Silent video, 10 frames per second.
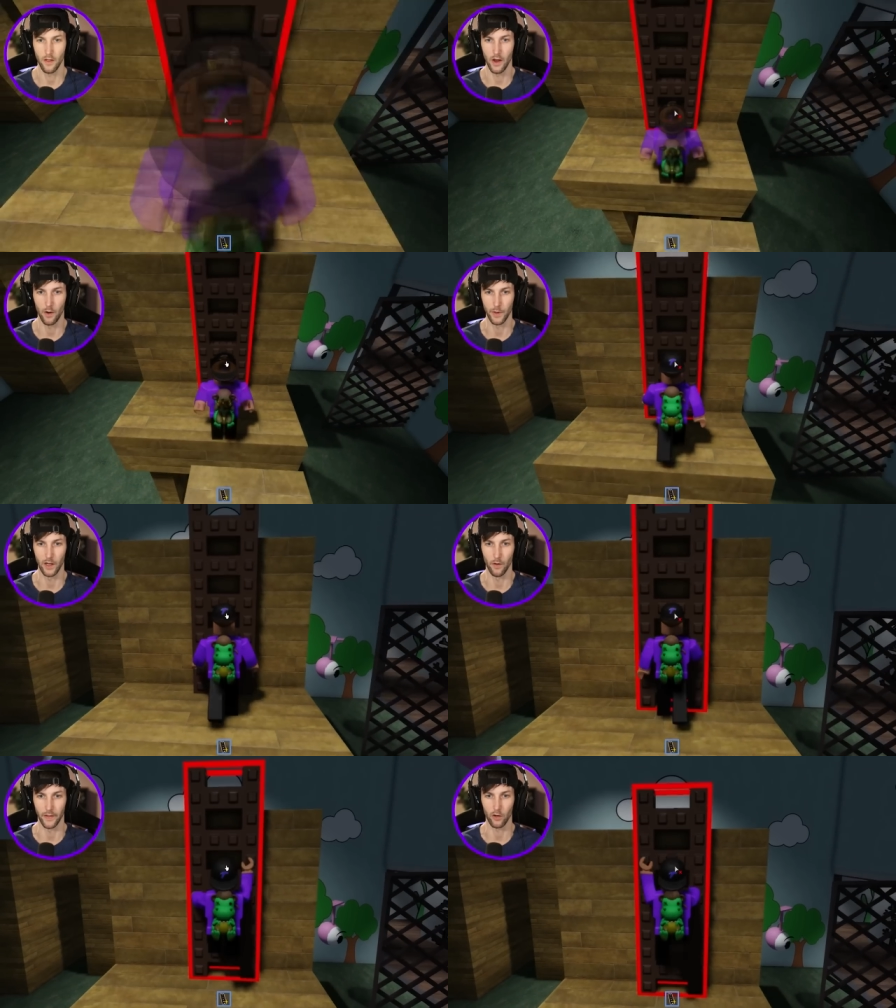There we
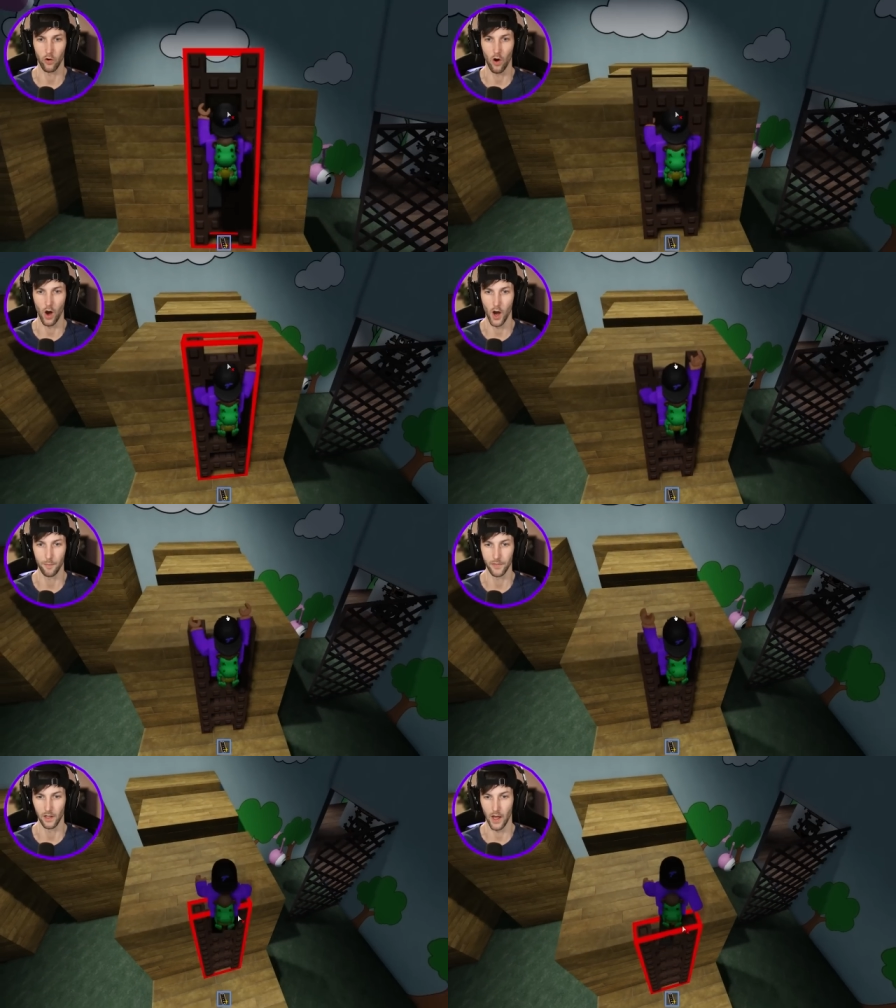go, and then crawl
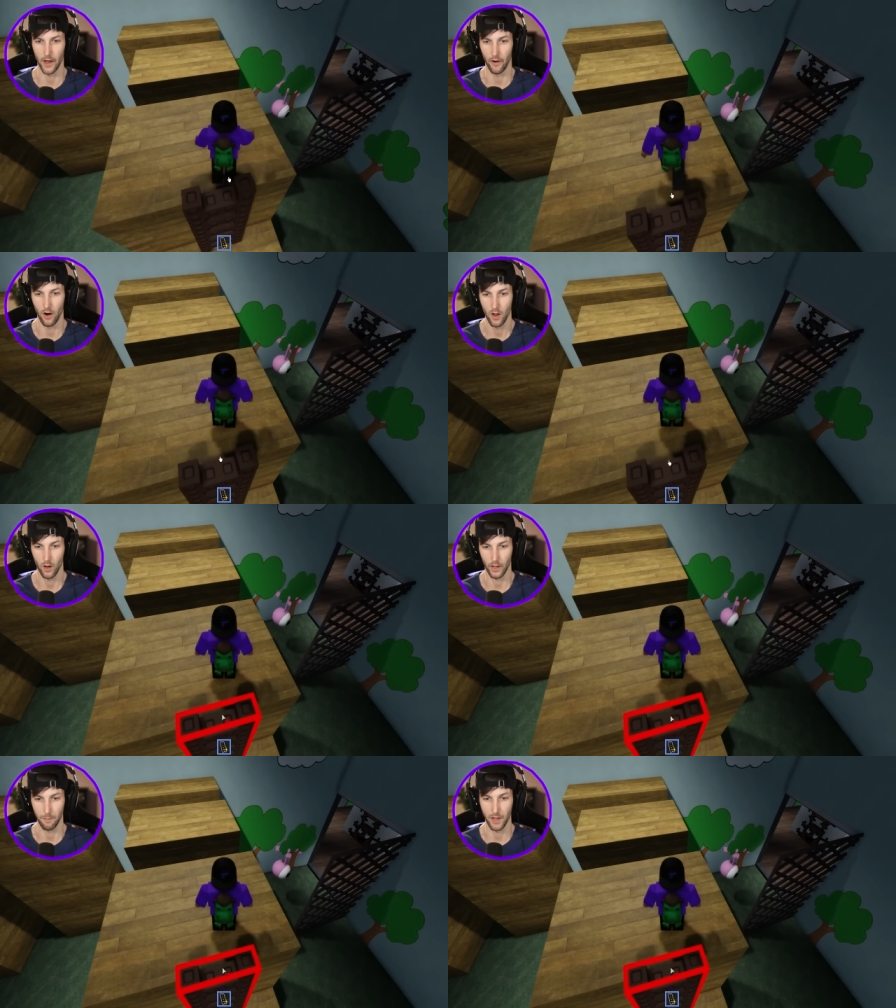up the ladder.
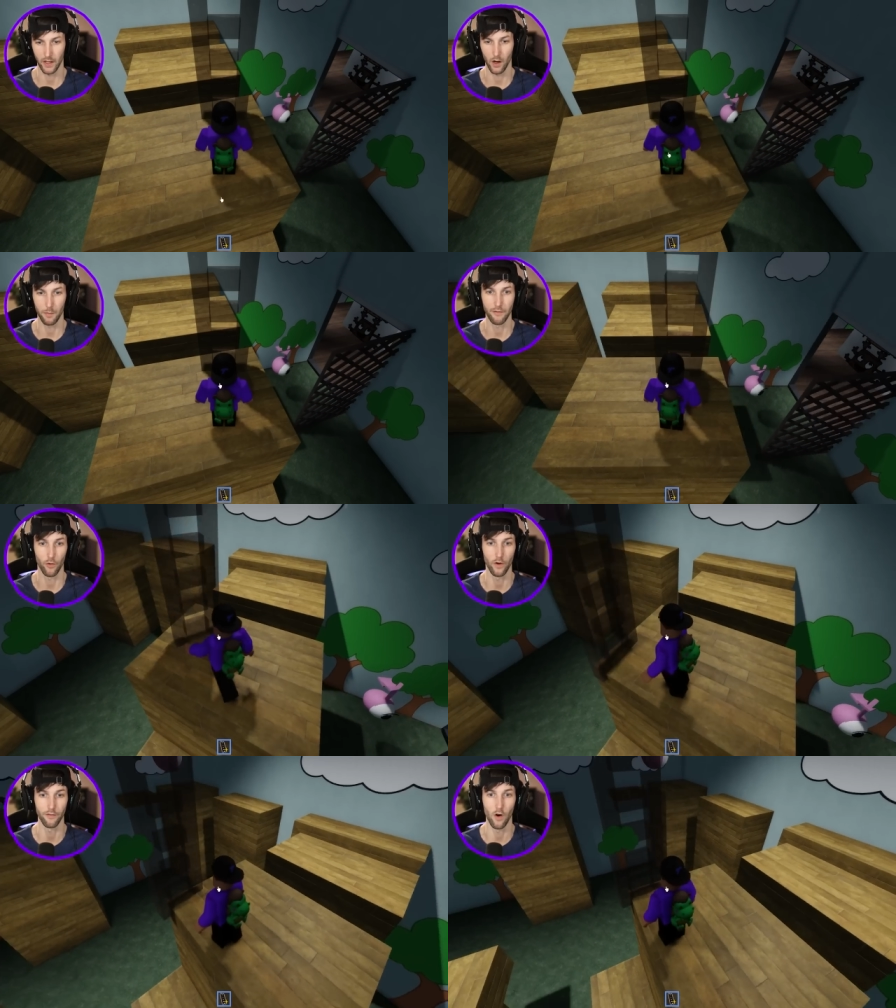Okay, pick it up
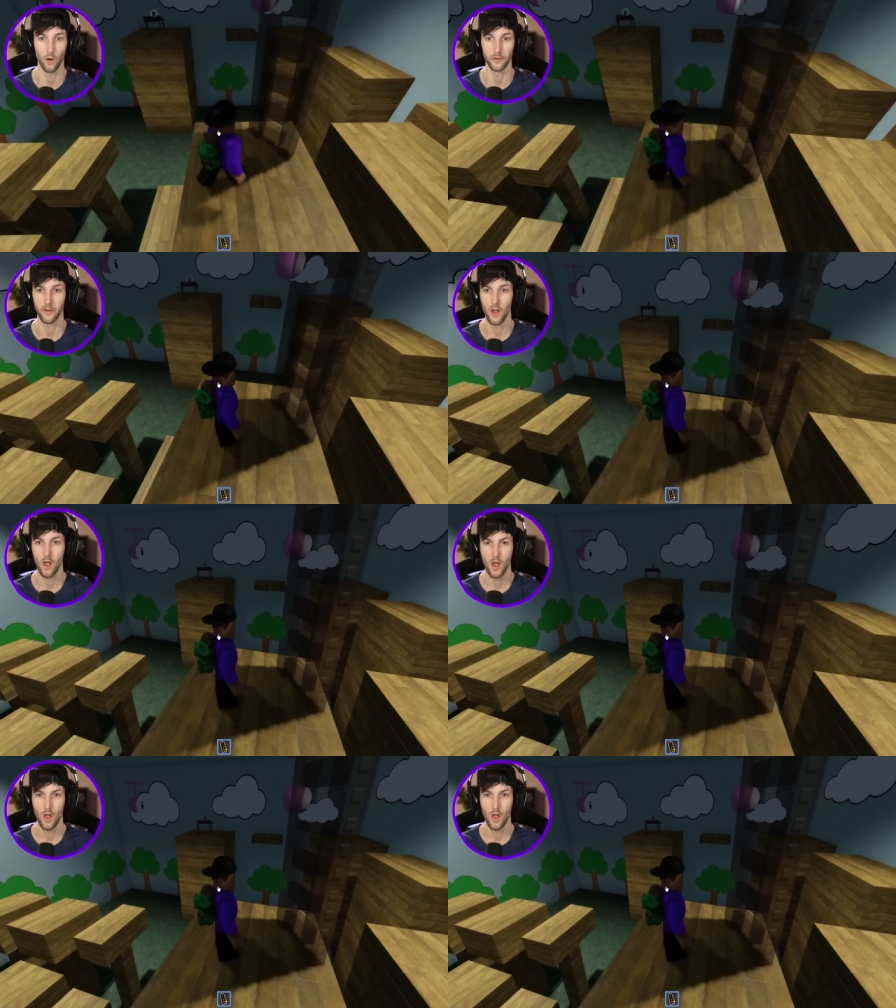before it falls.